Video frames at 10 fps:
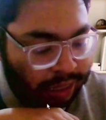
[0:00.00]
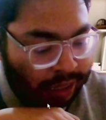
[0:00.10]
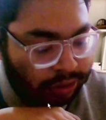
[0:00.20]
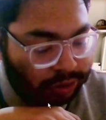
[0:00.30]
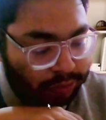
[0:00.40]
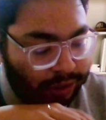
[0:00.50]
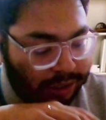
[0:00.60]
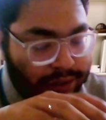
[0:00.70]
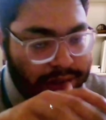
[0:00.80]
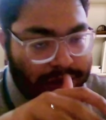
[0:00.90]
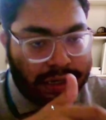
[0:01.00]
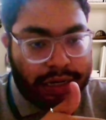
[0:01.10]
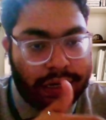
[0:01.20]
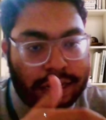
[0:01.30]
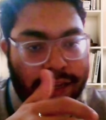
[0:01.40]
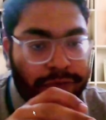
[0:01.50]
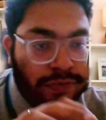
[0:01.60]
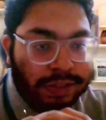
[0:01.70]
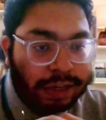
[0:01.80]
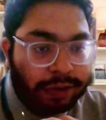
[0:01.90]
So it, if you
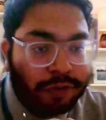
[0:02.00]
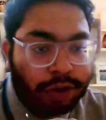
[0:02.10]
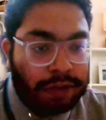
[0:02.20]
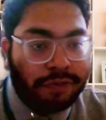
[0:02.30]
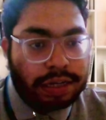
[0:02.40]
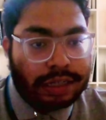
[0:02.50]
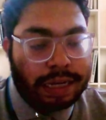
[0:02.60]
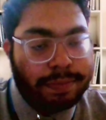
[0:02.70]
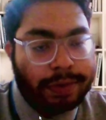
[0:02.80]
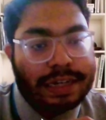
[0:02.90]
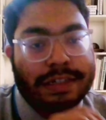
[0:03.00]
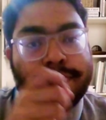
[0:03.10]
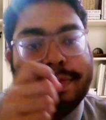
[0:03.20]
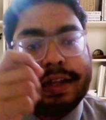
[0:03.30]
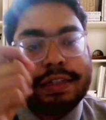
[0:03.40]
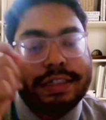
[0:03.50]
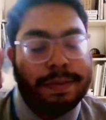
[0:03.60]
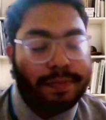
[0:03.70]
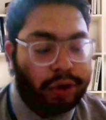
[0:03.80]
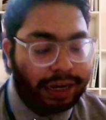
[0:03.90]
see for the first time, it may seem
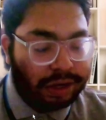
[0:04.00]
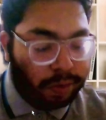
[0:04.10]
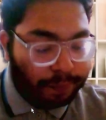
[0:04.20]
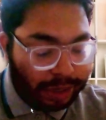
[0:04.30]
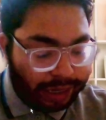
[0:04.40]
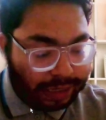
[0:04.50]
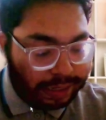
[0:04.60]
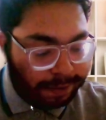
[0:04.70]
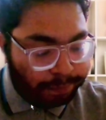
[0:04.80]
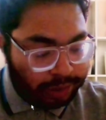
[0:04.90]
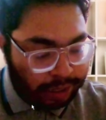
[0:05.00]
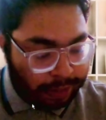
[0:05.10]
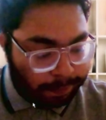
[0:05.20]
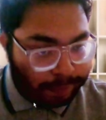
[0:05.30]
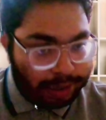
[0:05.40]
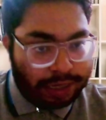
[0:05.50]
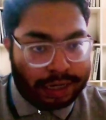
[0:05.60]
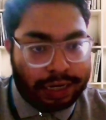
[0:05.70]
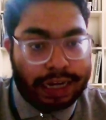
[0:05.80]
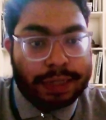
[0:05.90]
quite complicated, but
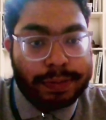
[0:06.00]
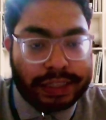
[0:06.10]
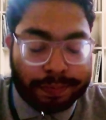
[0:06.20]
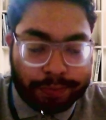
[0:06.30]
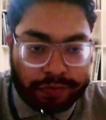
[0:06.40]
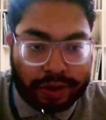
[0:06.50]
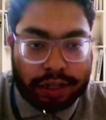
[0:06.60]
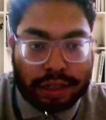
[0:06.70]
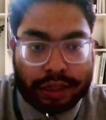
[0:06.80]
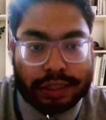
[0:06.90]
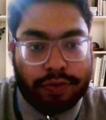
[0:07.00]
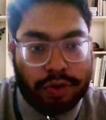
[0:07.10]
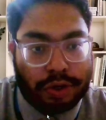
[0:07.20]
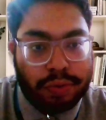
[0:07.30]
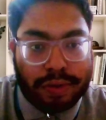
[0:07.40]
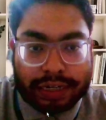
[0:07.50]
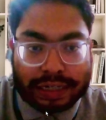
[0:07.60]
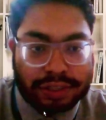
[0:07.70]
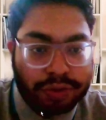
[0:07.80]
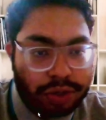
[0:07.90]
let me simplify this for you. It is
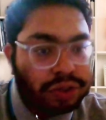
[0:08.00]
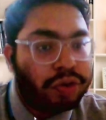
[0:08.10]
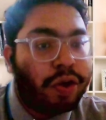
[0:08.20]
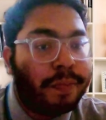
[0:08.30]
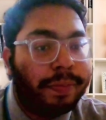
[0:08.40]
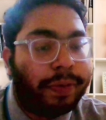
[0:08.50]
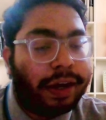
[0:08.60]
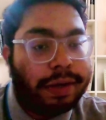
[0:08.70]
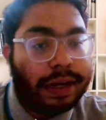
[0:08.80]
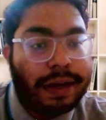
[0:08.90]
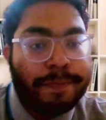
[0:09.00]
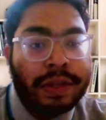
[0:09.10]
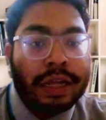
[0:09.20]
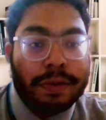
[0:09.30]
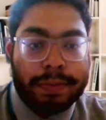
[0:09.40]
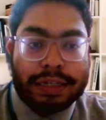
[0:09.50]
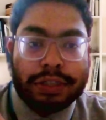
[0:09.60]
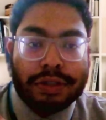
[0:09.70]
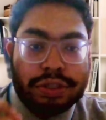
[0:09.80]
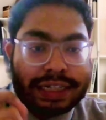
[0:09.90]
not so complicated, but you
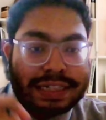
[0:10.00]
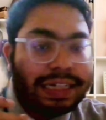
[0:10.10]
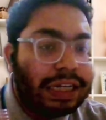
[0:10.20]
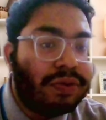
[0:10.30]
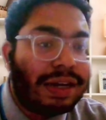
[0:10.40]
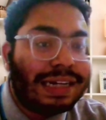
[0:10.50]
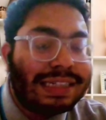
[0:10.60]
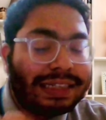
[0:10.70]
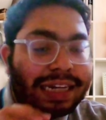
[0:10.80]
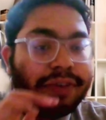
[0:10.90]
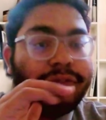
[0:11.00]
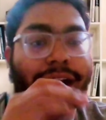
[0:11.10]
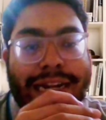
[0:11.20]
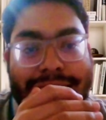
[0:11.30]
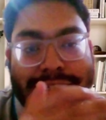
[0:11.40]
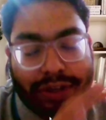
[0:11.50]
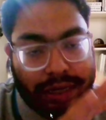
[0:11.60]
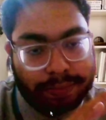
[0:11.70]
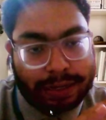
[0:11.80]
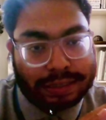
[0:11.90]
just need to understand what each
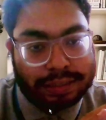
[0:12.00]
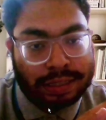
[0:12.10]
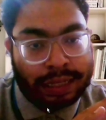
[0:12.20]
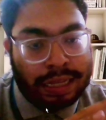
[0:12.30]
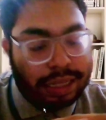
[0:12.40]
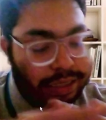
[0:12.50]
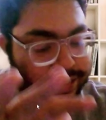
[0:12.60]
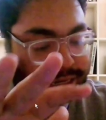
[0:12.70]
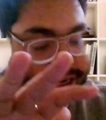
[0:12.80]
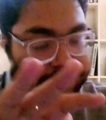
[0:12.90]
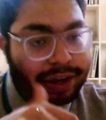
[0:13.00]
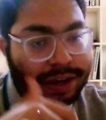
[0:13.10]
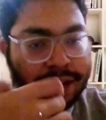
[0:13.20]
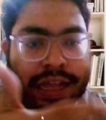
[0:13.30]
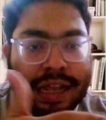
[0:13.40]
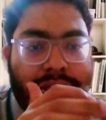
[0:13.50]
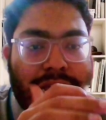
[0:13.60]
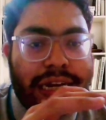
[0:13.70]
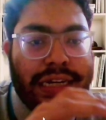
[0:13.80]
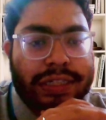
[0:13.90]
variable is signifying. Then
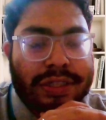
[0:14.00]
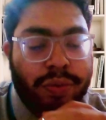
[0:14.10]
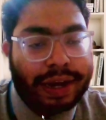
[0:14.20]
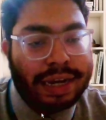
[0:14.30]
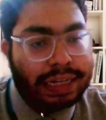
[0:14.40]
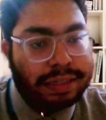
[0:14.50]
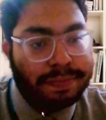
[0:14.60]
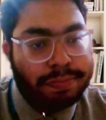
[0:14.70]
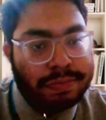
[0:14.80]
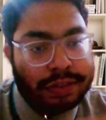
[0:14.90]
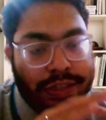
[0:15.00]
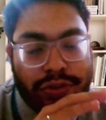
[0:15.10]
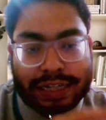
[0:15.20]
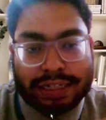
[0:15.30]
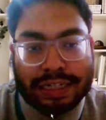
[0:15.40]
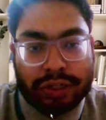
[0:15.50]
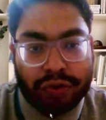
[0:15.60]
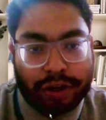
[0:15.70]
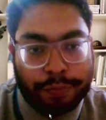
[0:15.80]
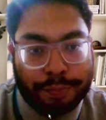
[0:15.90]
it is quite easy. You just need to
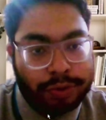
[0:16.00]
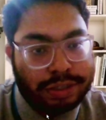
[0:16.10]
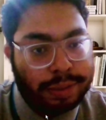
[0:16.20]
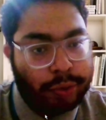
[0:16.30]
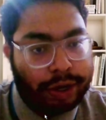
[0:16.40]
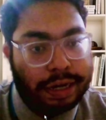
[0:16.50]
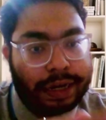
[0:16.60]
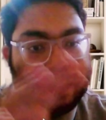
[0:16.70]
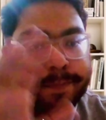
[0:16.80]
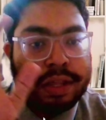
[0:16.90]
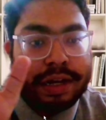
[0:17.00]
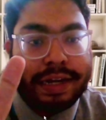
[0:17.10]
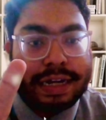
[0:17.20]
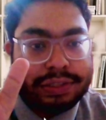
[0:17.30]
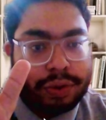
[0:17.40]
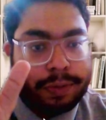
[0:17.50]
compute some quantity. That's all.